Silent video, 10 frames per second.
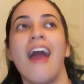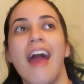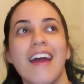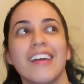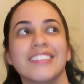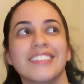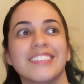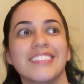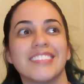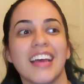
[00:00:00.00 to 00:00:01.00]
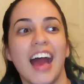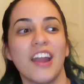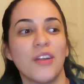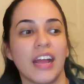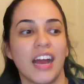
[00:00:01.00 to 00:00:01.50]
And I
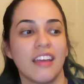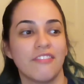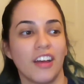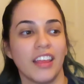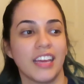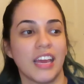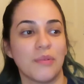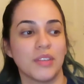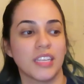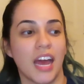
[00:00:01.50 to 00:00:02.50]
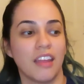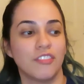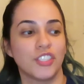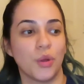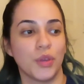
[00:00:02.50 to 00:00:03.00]
don't know, I kind of felt like it was kind of
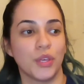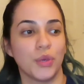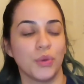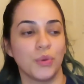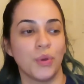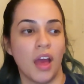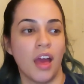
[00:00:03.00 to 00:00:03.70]
showing you